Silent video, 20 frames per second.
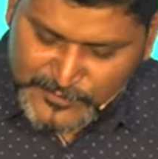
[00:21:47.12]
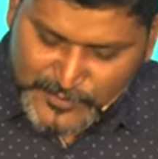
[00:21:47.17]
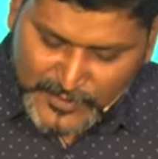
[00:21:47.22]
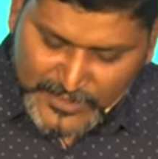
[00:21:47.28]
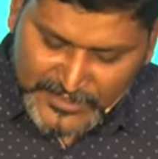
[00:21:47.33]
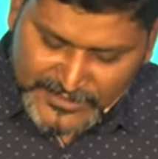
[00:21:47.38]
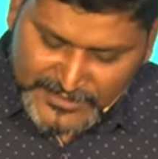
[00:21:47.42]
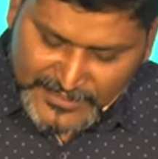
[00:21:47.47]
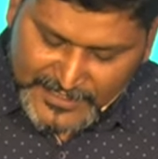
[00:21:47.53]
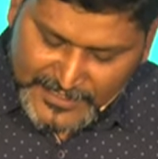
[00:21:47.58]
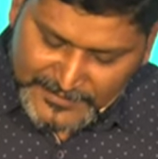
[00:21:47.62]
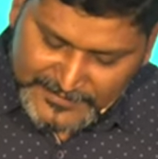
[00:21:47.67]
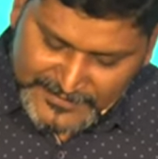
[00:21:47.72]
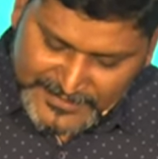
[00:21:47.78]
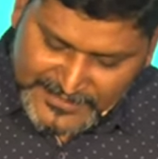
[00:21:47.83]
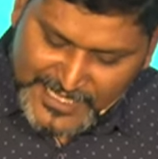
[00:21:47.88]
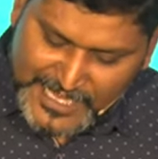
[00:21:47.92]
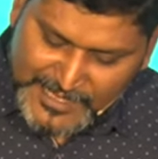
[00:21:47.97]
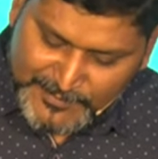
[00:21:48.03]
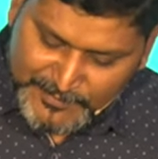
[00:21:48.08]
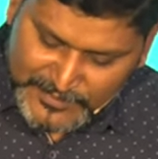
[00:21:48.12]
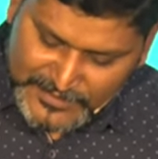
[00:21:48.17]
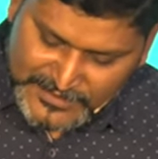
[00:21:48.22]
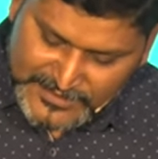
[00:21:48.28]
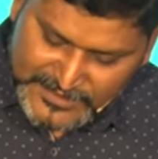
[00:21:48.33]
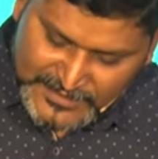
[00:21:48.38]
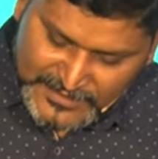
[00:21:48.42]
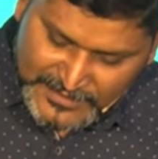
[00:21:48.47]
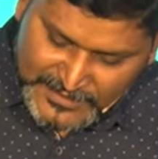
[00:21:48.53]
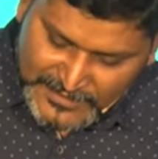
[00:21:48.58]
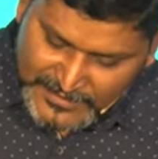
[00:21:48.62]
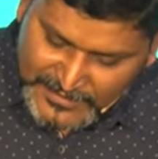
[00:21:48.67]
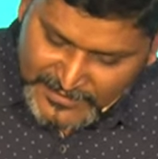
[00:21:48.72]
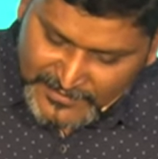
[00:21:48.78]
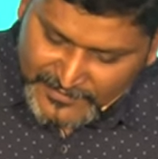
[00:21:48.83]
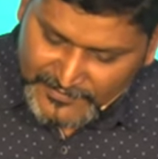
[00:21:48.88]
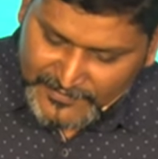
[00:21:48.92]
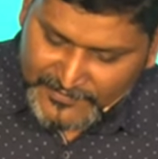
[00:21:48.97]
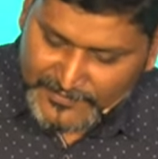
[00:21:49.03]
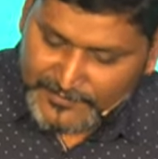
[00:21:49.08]
That's what uh,
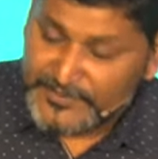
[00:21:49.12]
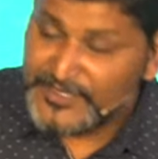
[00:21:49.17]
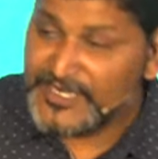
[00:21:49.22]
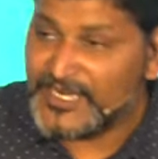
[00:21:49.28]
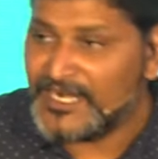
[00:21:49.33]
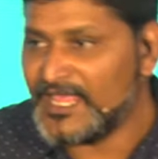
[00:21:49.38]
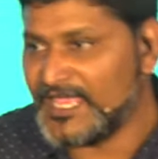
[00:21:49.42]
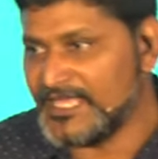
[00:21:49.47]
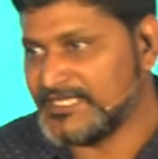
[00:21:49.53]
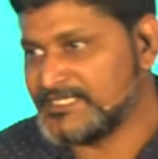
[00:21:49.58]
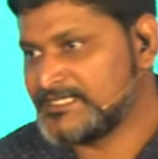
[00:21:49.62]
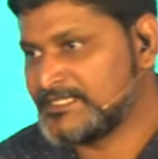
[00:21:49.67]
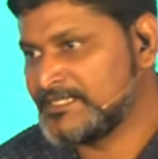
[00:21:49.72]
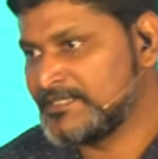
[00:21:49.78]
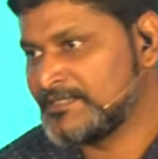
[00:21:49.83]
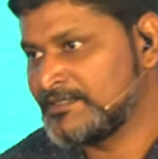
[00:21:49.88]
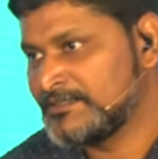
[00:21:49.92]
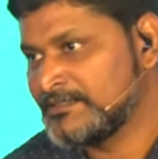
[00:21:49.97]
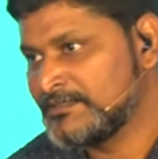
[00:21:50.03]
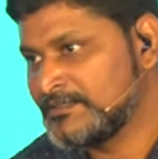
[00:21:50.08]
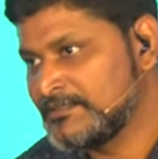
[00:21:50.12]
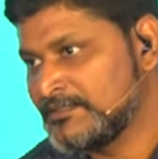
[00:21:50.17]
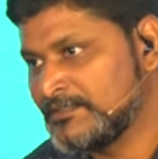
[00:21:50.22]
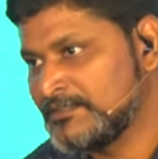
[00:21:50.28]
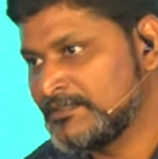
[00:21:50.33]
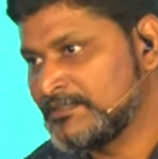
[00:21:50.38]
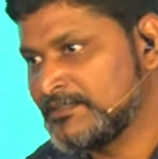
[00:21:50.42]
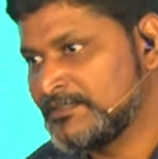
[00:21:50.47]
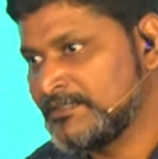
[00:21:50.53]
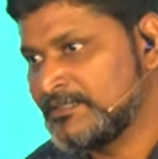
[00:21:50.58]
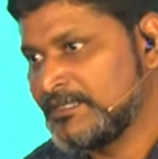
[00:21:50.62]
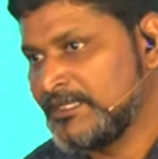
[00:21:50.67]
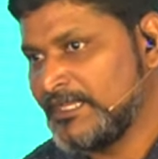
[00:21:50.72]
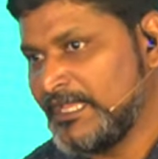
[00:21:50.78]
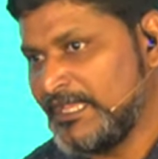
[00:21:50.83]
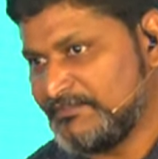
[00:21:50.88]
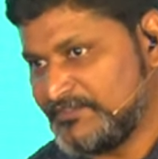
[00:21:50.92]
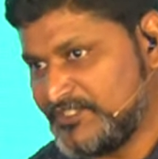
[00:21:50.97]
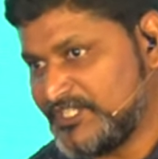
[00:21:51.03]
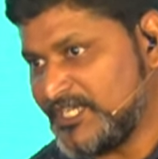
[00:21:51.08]
disciples uh, realized.
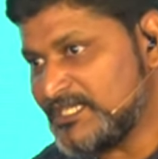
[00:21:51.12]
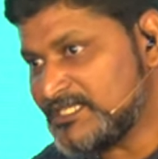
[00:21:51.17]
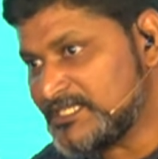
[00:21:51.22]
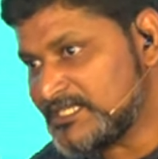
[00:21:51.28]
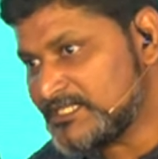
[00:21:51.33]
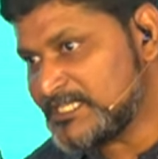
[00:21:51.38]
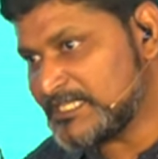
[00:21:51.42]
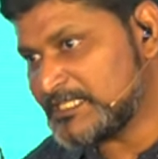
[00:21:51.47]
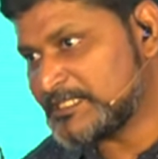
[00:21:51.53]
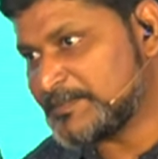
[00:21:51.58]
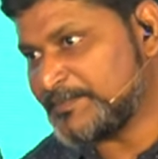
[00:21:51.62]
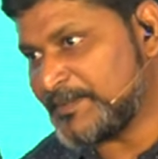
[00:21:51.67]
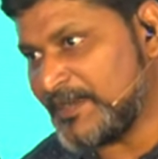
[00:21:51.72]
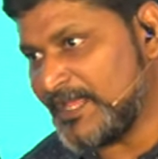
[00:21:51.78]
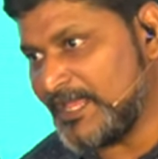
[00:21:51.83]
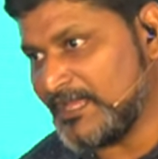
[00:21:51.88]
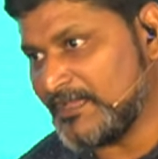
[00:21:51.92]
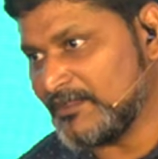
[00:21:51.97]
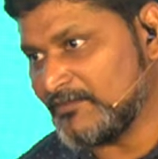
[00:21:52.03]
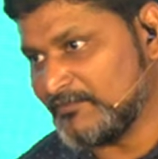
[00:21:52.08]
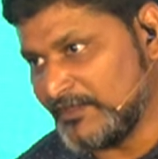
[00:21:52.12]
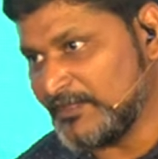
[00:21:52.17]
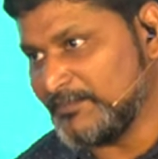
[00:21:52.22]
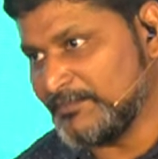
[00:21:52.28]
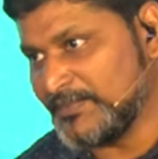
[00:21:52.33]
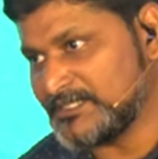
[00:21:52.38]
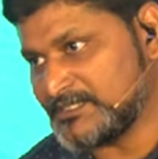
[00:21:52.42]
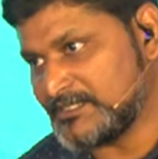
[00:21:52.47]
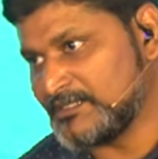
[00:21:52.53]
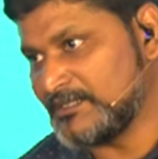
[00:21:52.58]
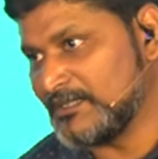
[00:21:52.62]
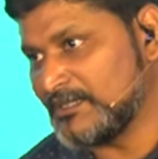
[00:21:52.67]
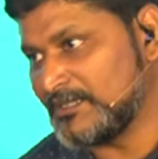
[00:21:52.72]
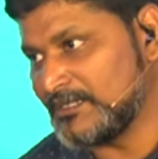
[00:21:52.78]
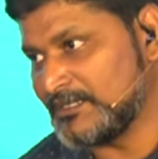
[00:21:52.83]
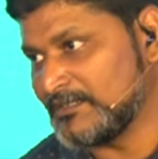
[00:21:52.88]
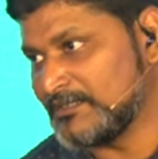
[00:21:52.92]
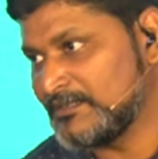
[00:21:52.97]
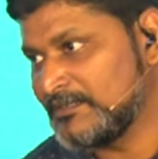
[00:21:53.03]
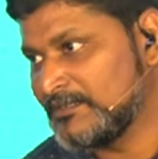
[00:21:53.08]
If Jesus is praying, we must
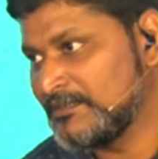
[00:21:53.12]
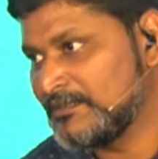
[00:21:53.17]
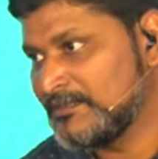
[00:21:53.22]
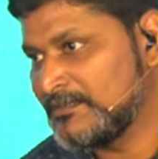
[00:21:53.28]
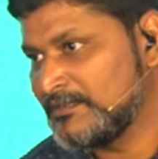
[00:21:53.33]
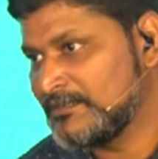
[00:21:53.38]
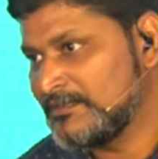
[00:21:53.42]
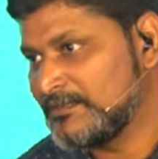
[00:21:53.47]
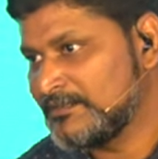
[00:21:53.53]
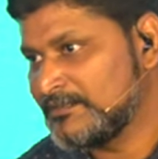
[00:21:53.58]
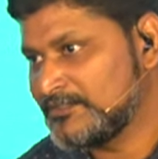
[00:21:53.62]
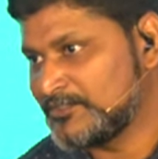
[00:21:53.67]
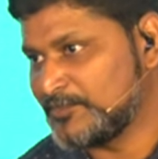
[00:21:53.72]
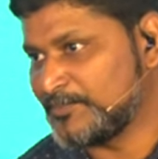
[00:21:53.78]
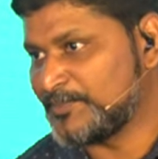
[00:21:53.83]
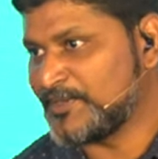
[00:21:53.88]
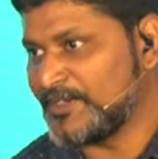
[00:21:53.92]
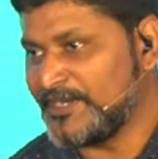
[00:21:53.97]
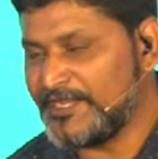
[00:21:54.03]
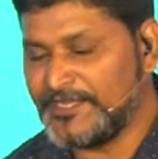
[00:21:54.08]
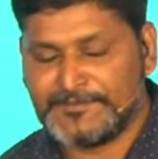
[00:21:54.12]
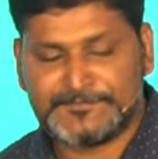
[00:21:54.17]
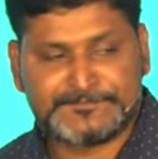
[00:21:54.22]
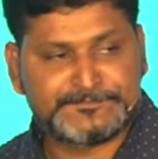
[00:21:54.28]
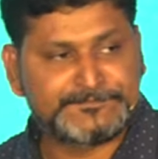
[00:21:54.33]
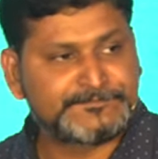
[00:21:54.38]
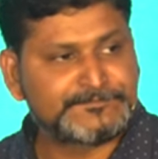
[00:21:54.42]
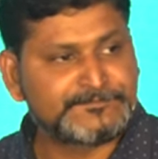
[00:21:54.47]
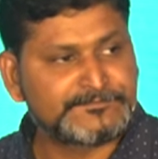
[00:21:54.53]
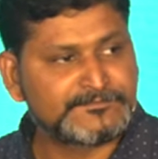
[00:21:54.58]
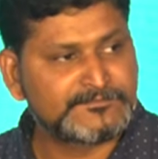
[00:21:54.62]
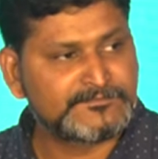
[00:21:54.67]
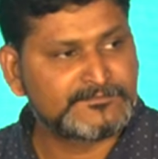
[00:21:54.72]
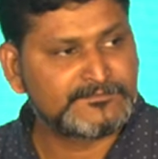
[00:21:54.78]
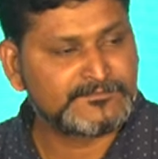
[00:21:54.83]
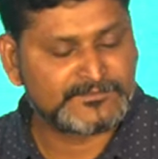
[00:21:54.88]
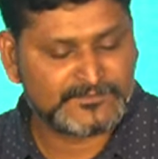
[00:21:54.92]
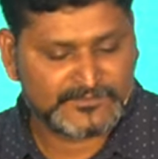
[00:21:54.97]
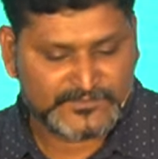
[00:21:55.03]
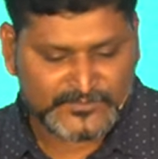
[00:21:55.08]
learn to pray.
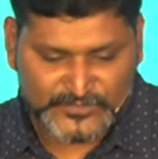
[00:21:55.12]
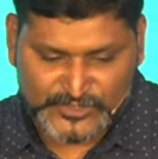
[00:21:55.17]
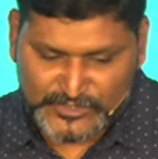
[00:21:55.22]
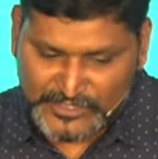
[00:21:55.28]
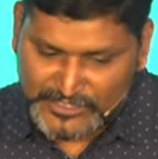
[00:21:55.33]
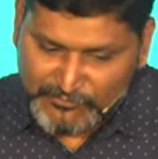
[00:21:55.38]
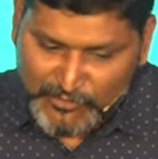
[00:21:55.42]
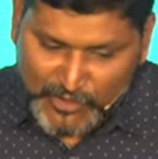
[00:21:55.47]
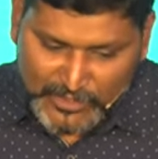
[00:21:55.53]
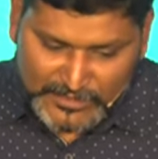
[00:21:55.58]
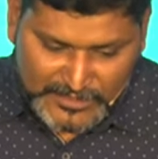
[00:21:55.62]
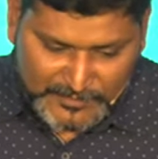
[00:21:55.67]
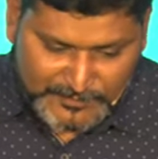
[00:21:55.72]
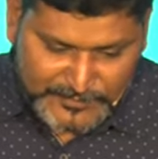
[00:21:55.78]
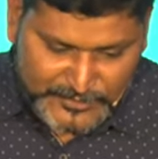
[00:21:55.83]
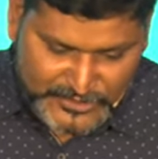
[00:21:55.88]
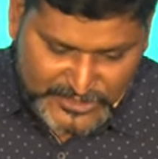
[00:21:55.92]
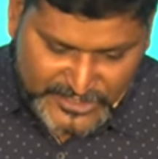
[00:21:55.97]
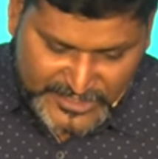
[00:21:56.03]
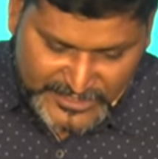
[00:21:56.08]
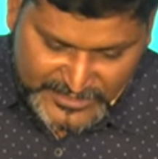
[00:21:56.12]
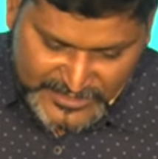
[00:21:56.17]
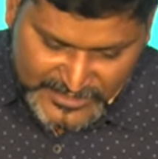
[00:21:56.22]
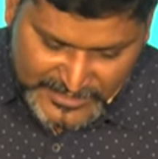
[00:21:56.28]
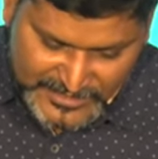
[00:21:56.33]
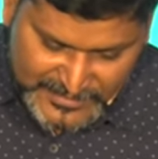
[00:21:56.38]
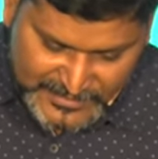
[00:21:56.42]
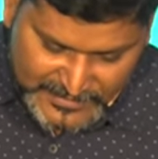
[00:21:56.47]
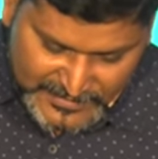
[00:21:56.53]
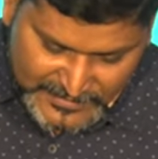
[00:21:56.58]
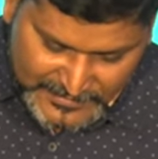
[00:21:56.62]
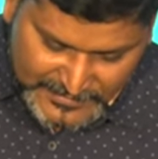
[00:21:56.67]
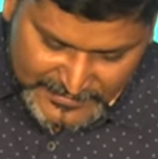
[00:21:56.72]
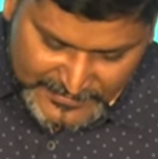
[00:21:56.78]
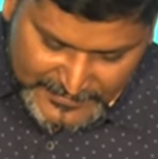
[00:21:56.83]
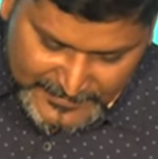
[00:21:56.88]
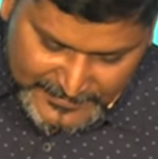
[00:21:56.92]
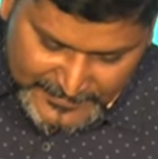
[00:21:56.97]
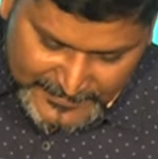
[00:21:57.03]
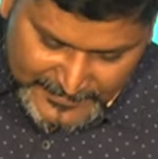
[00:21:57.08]
So they walk up to
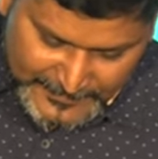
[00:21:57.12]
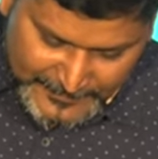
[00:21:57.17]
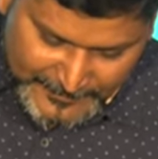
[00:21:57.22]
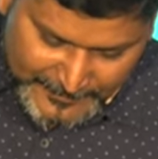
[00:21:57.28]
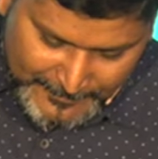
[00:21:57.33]
Jesus.